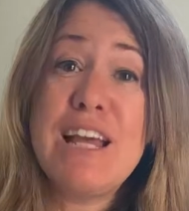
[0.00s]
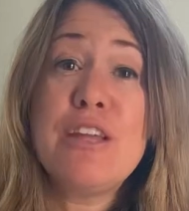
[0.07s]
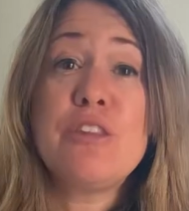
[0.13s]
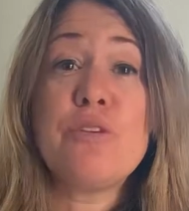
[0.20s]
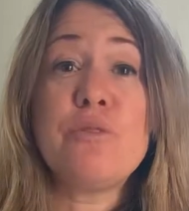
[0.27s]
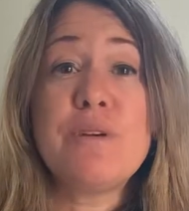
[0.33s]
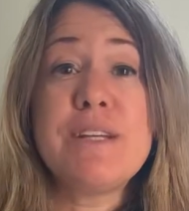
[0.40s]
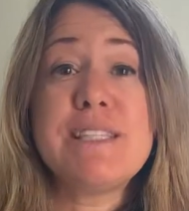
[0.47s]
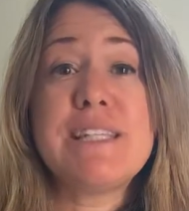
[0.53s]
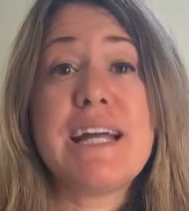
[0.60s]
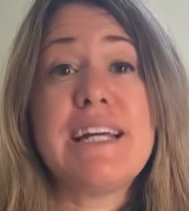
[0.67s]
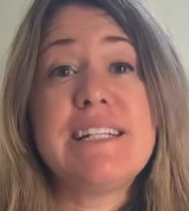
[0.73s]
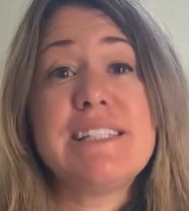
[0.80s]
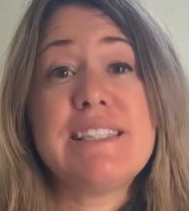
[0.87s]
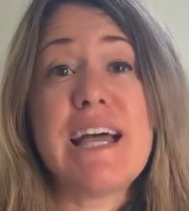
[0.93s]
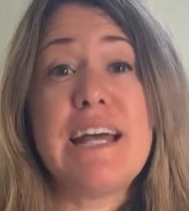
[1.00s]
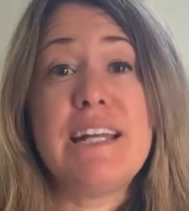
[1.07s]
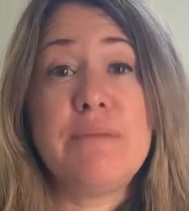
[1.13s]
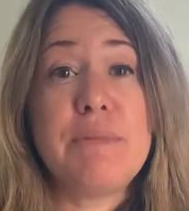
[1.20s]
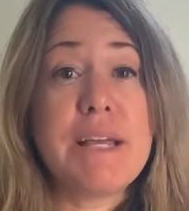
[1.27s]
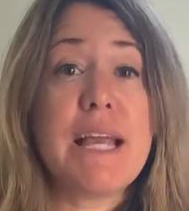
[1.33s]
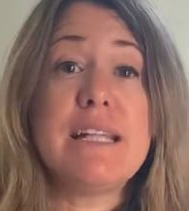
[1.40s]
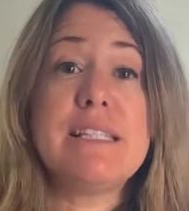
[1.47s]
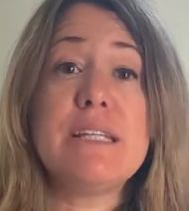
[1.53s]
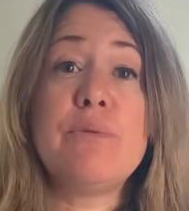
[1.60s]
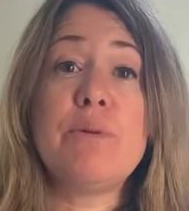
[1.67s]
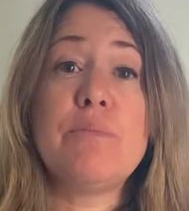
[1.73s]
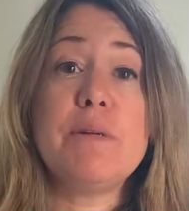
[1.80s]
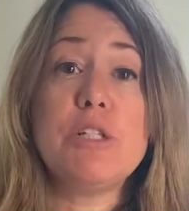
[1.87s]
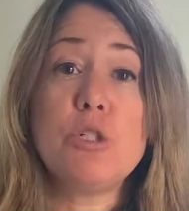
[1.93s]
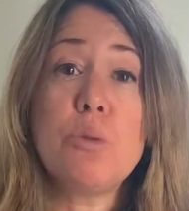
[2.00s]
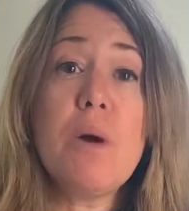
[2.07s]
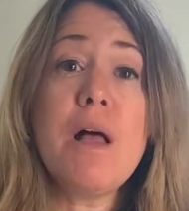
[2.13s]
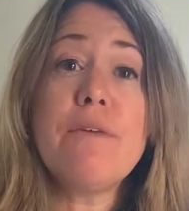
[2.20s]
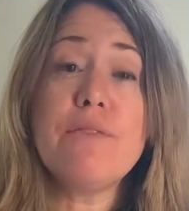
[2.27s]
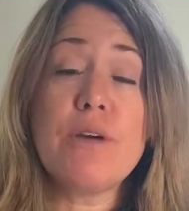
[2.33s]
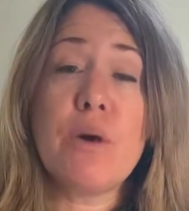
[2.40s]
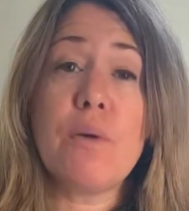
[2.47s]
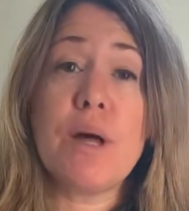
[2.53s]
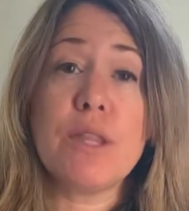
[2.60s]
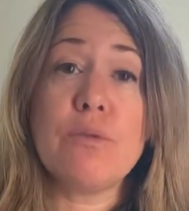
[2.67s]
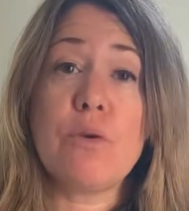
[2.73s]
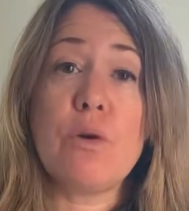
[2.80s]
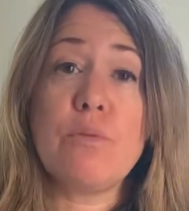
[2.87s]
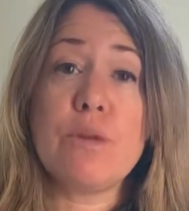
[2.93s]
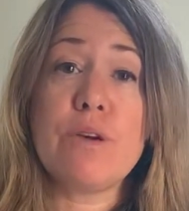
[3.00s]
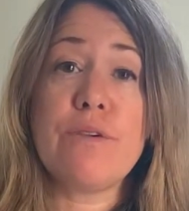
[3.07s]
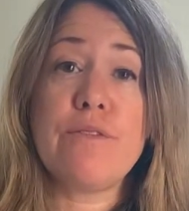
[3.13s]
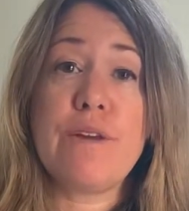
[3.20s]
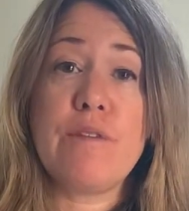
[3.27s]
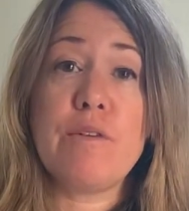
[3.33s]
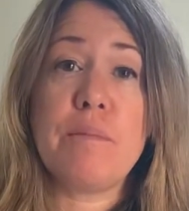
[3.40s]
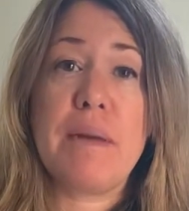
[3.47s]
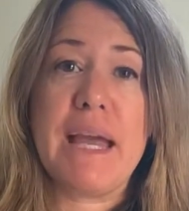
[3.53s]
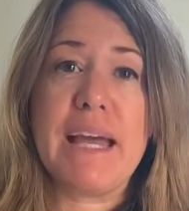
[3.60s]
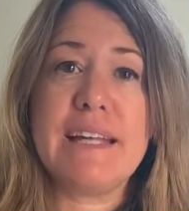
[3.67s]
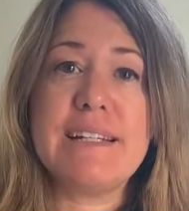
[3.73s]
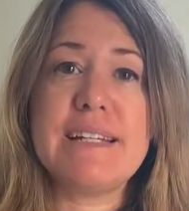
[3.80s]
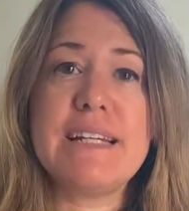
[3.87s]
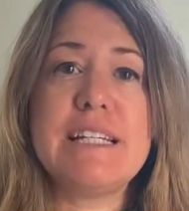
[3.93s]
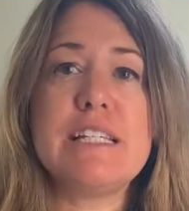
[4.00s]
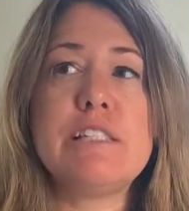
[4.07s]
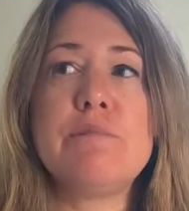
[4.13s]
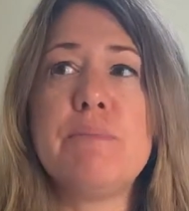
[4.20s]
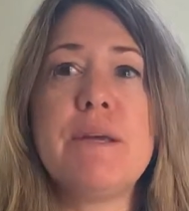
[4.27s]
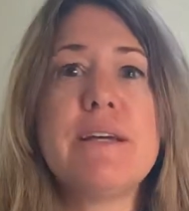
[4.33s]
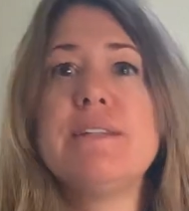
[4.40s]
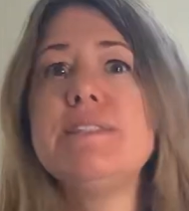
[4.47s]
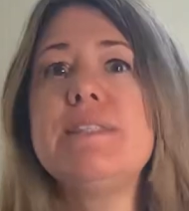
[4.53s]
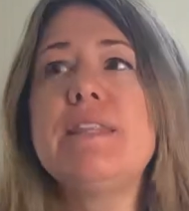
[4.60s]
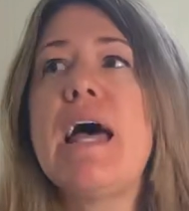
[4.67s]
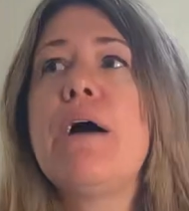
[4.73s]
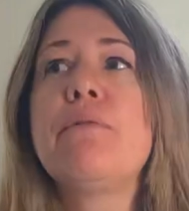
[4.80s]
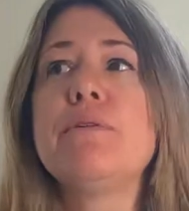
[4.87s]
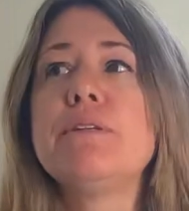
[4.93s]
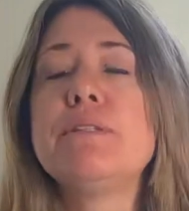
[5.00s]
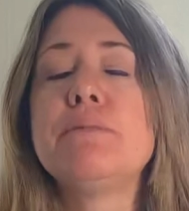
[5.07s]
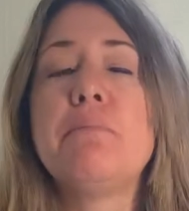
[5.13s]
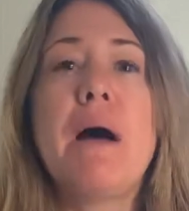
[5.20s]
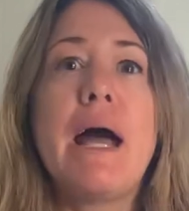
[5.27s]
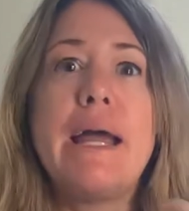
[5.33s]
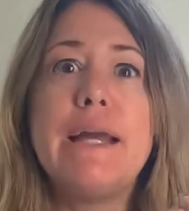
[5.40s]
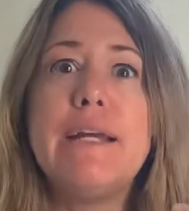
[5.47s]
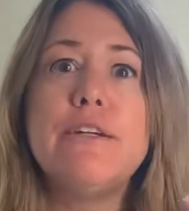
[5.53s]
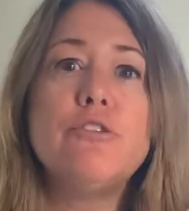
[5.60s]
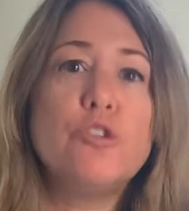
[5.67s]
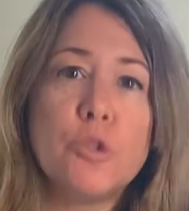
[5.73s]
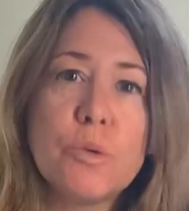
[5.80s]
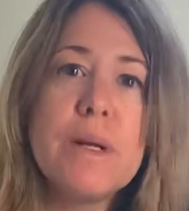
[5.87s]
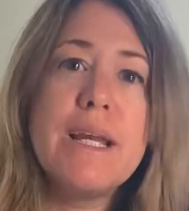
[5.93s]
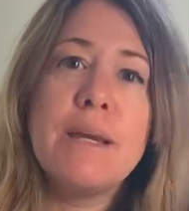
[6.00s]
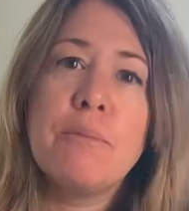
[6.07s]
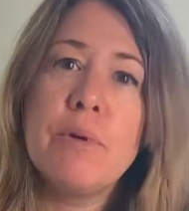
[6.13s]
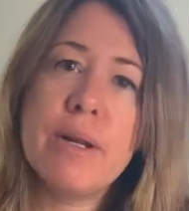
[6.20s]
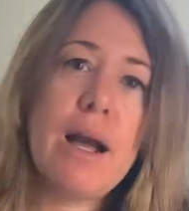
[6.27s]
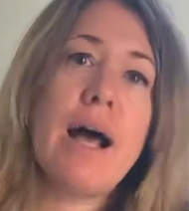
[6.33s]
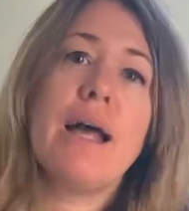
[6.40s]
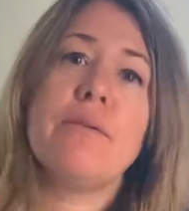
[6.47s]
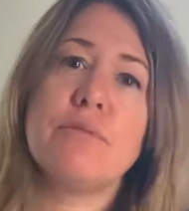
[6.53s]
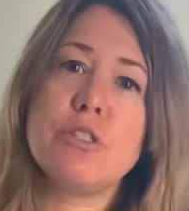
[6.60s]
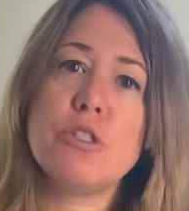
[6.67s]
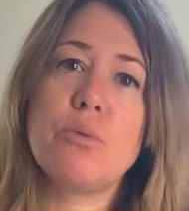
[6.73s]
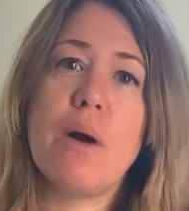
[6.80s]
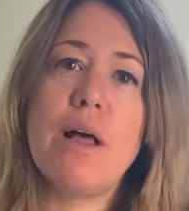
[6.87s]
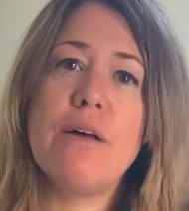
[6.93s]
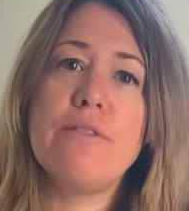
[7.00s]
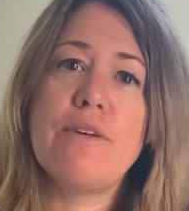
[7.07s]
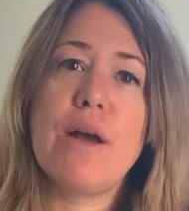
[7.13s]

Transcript: the reason I decided Mackenzie would be 12 and go on the road with her favorite band is because that was my dream when I was 12.